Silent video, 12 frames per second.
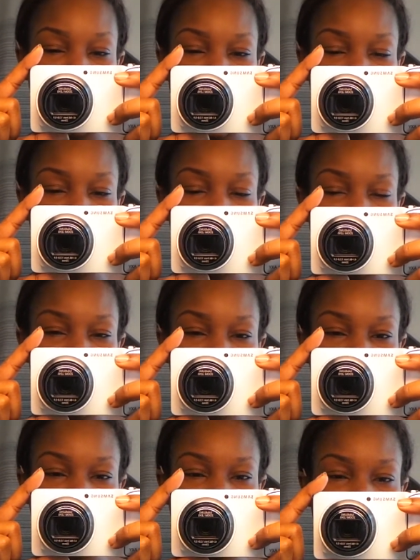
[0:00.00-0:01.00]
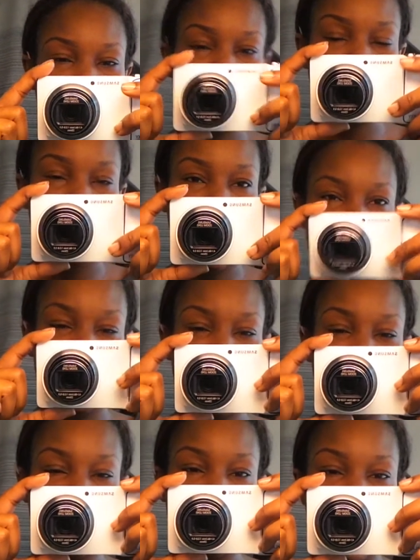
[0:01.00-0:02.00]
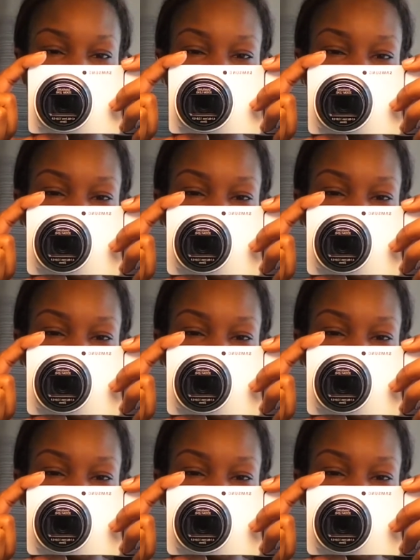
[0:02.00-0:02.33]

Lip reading: eyebrows. I mean, I get asked a